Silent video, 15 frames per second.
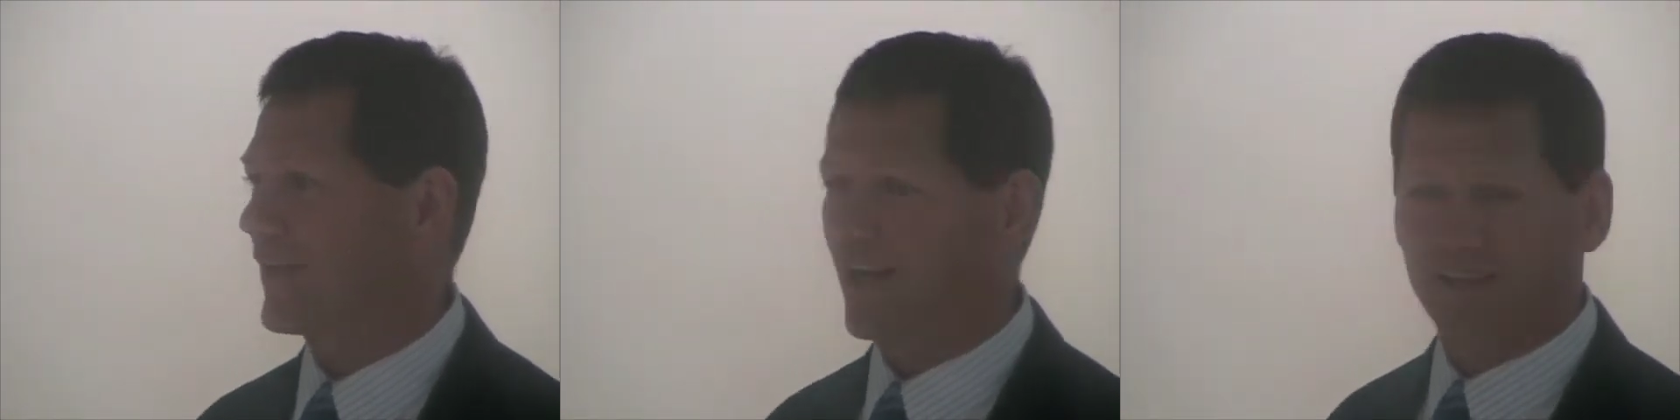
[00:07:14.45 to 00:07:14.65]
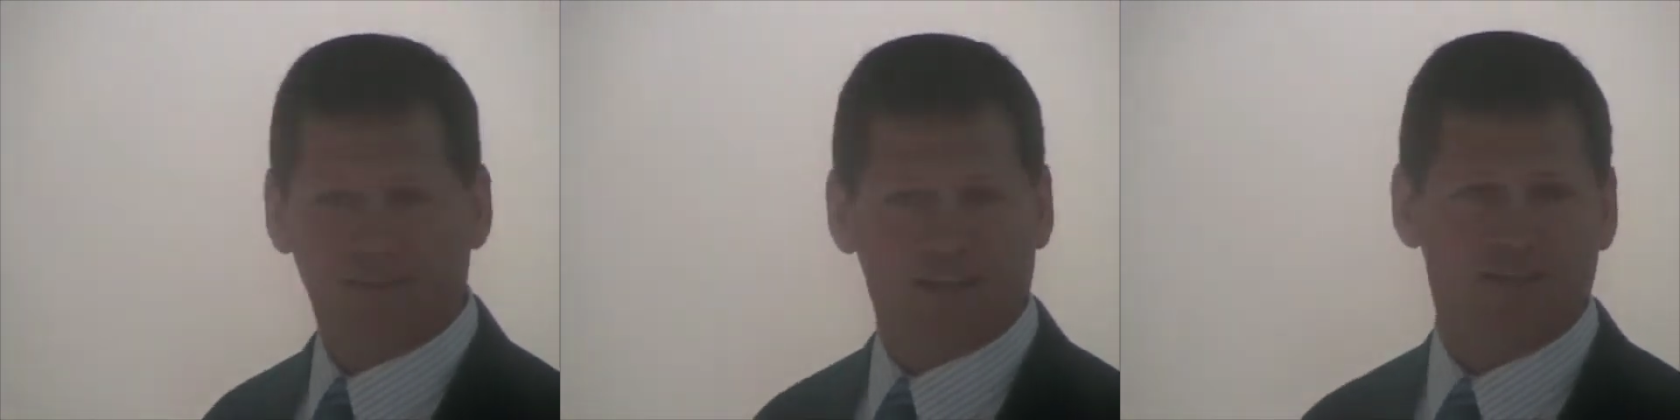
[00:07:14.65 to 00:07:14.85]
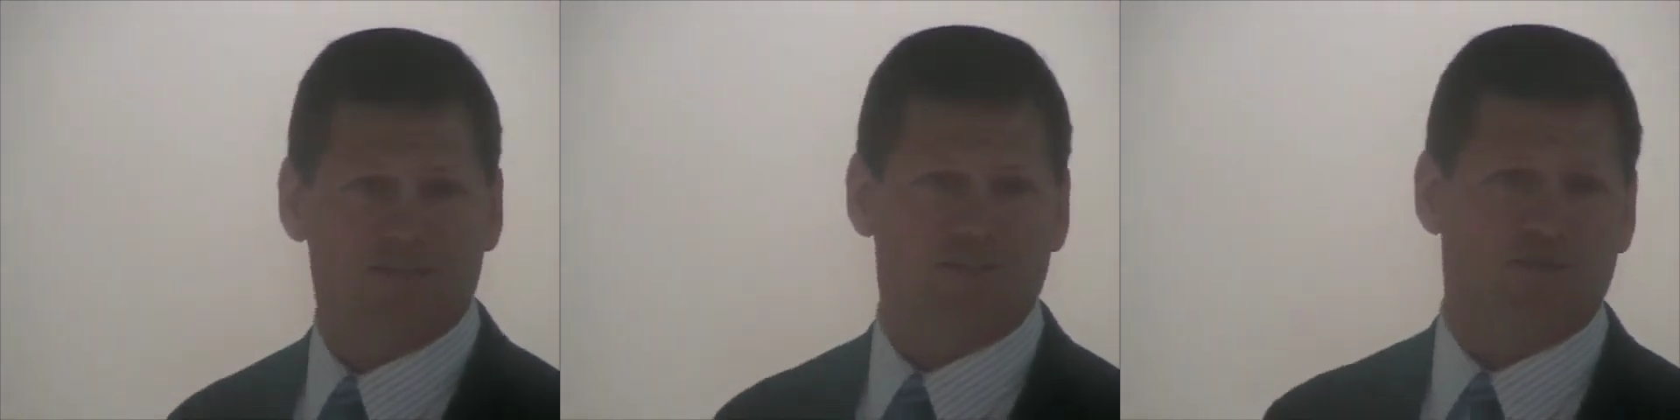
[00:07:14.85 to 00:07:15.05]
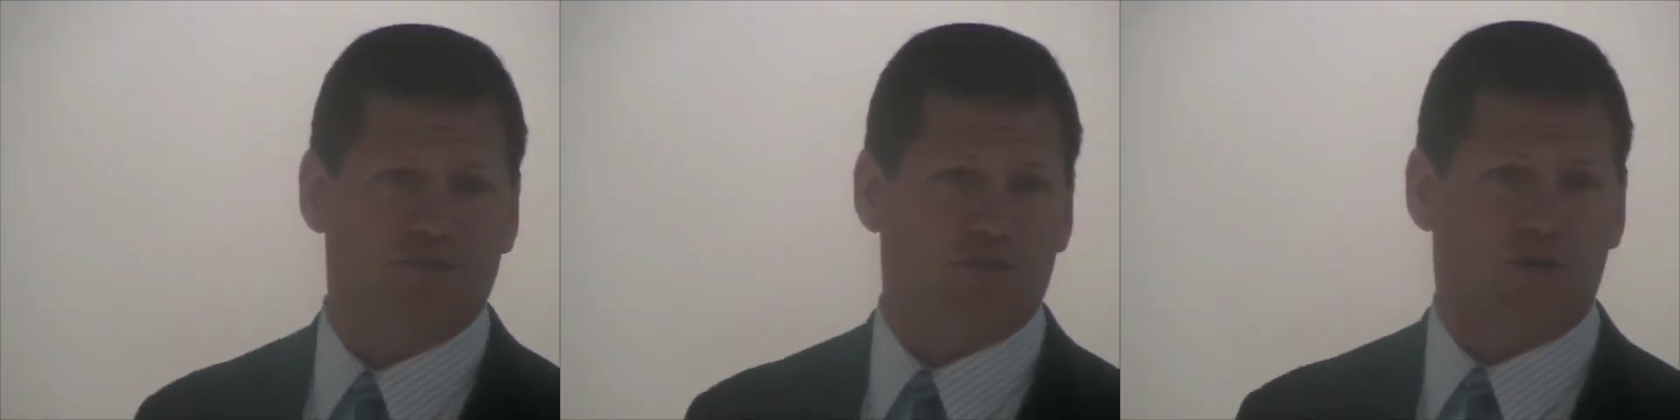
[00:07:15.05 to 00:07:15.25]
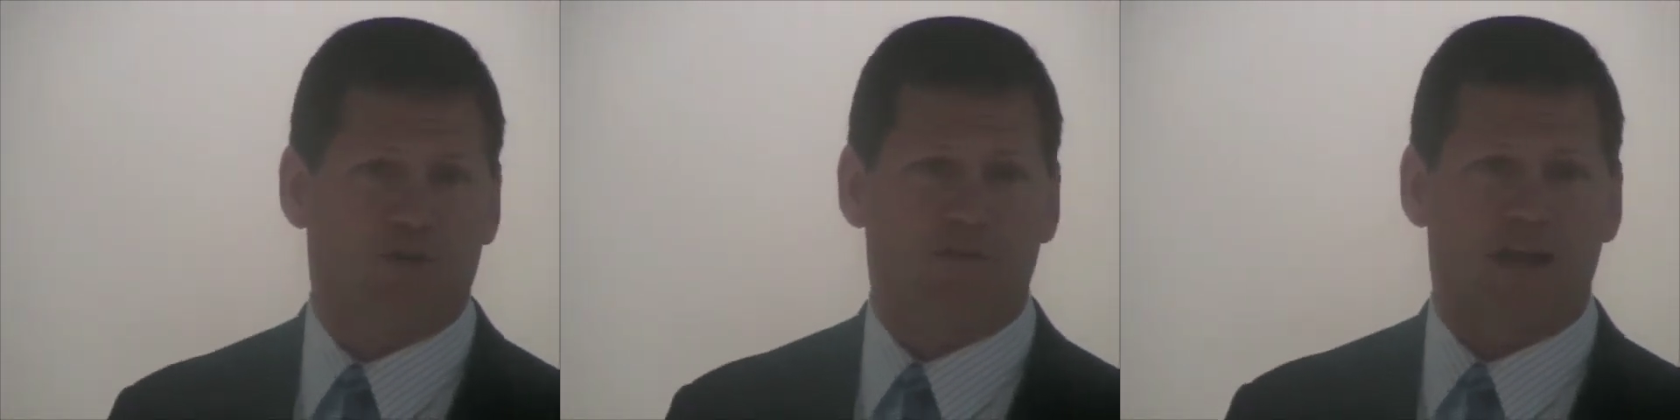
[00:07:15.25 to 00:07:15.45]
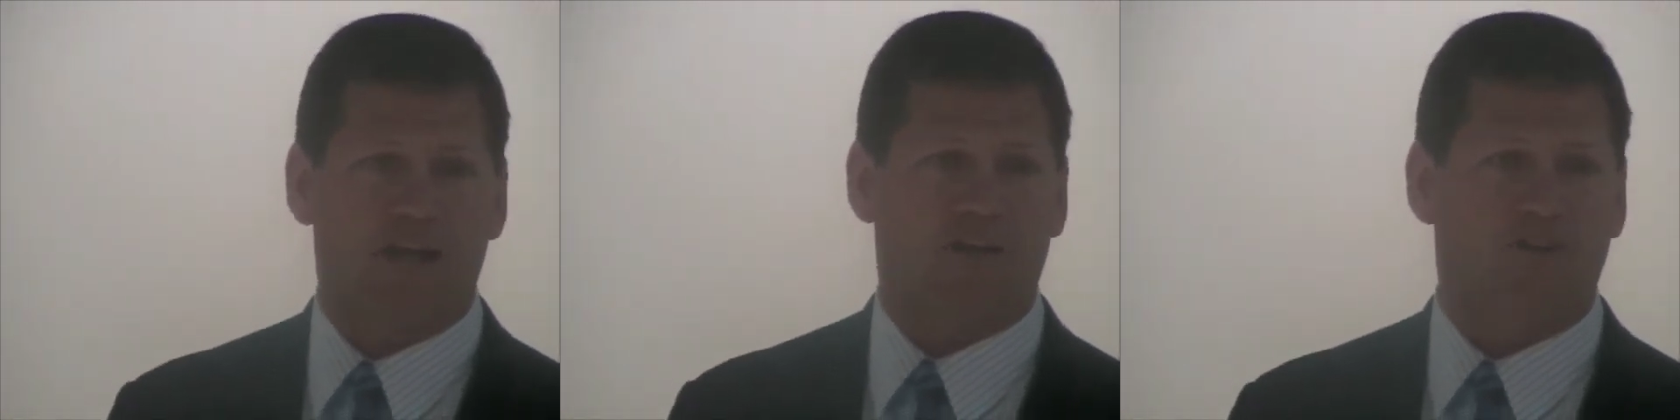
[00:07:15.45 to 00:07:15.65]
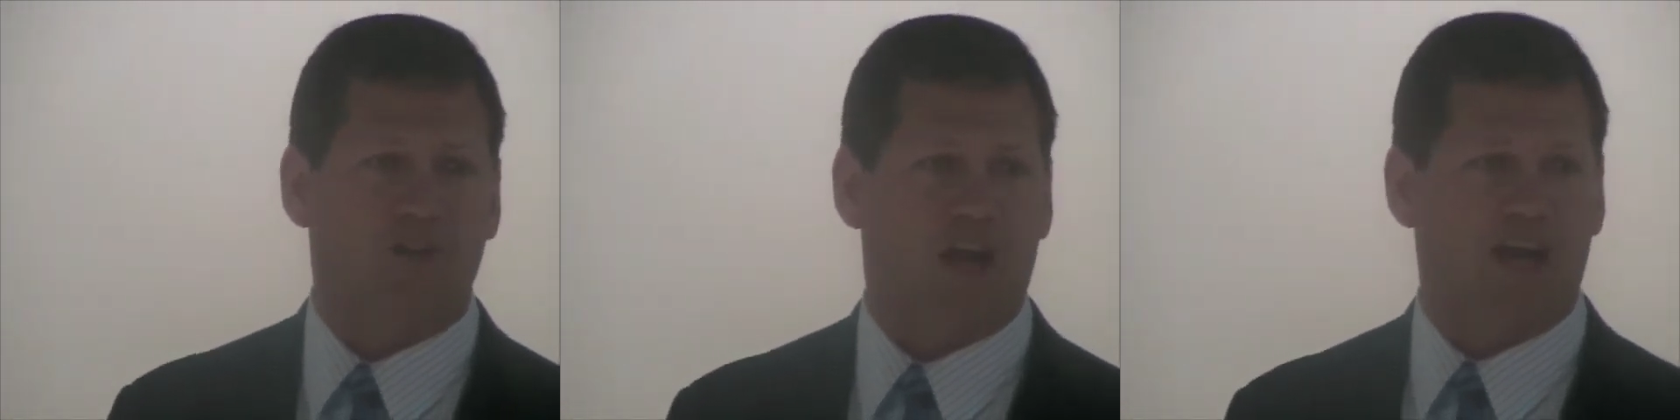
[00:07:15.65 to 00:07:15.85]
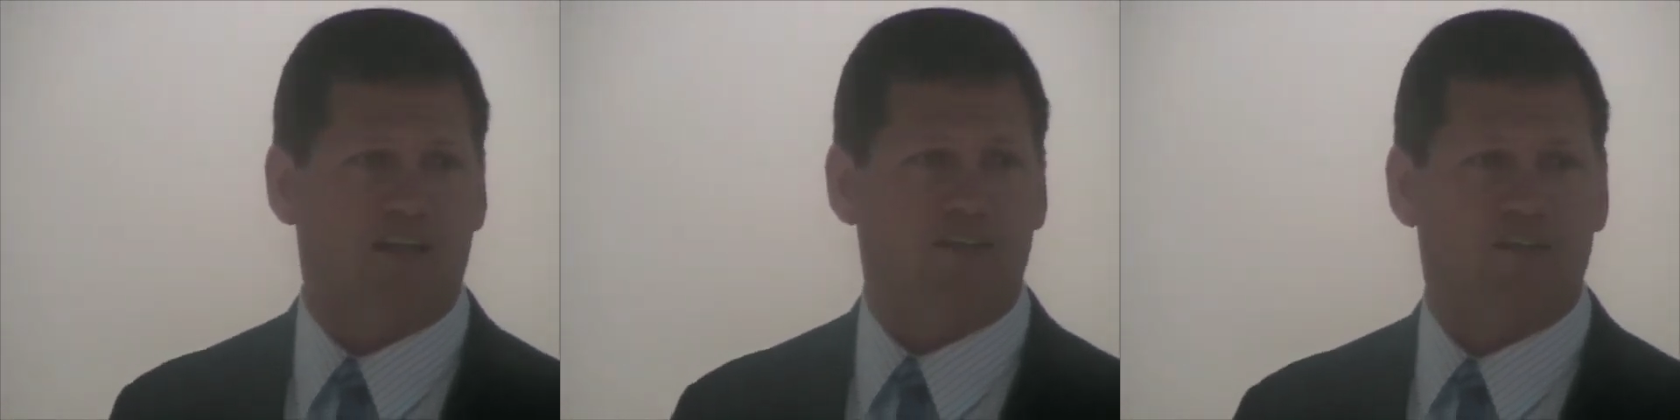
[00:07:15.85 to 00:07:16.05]
I'd like to just go around and
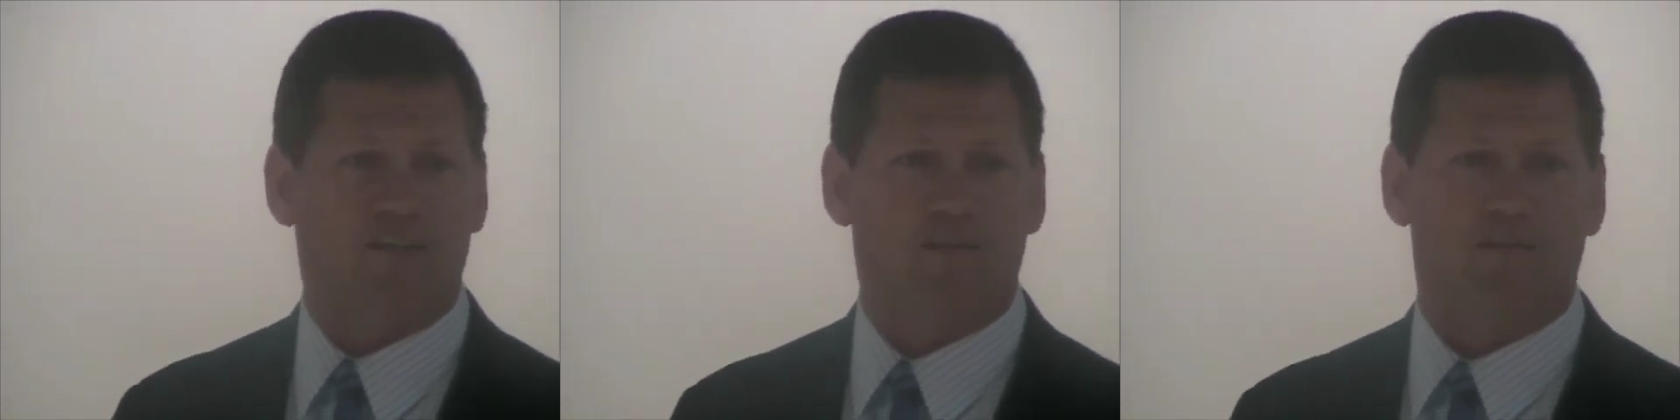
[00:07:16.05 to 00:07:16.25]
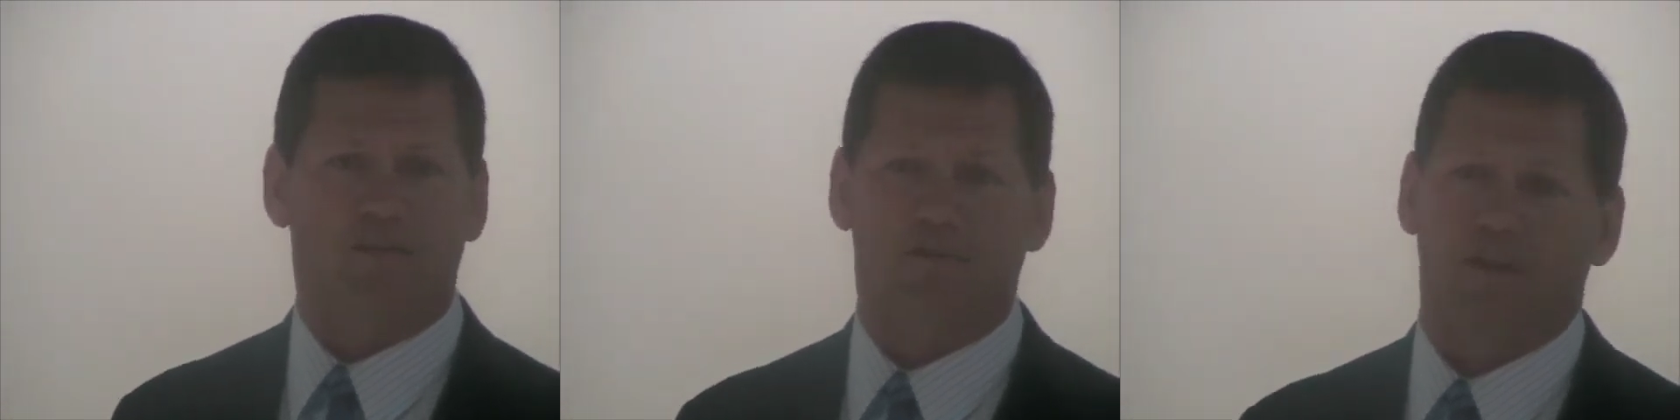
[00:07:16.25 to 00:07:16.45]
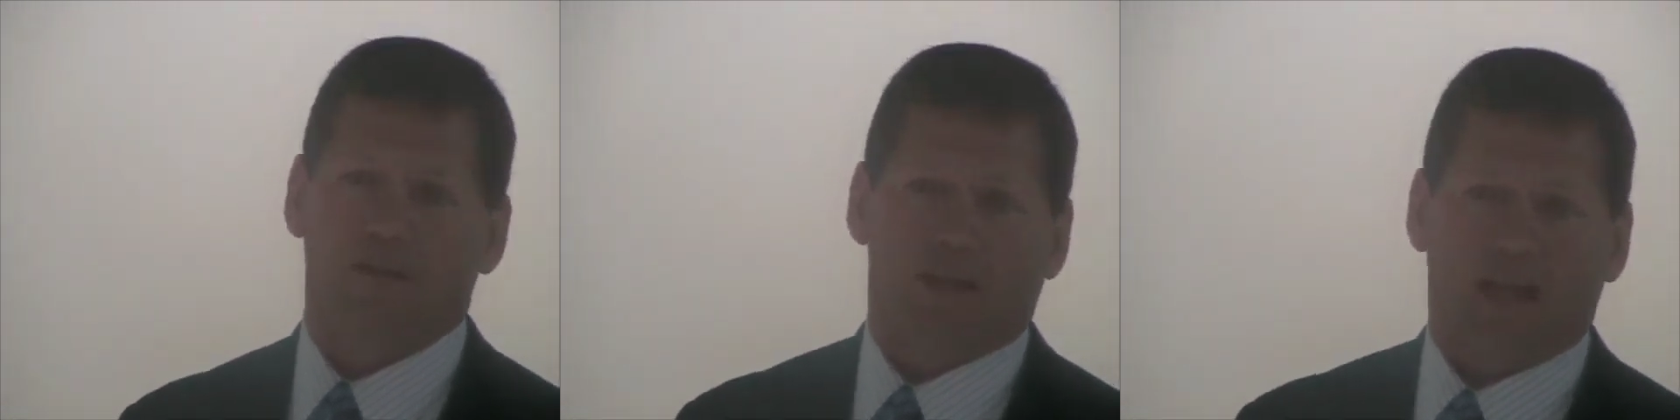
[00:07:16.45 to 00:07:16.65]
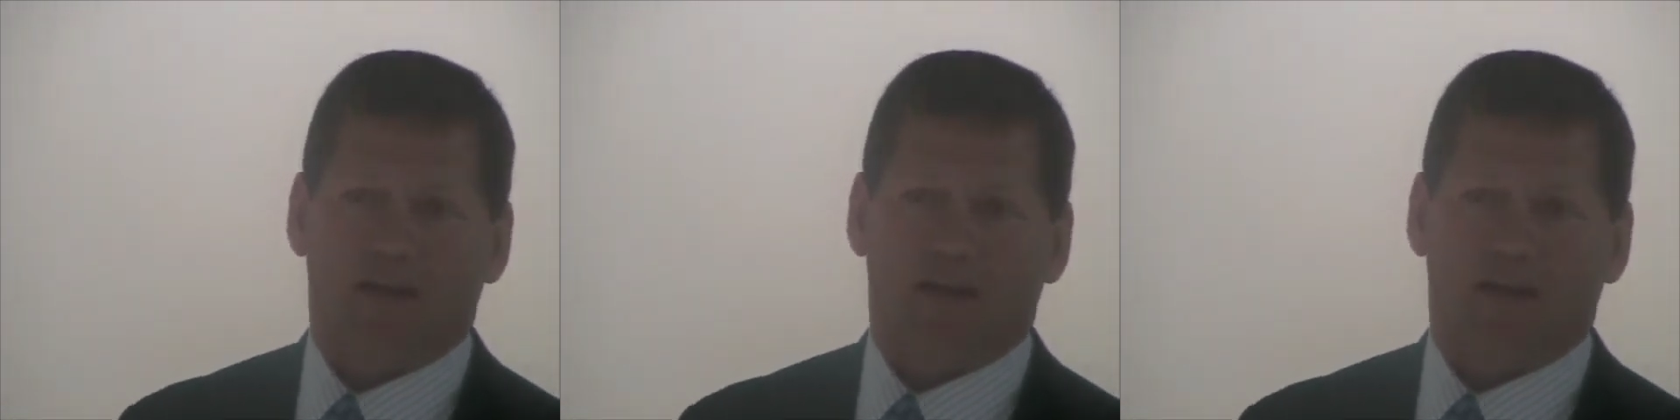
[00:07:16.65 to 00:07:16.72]
talk to you and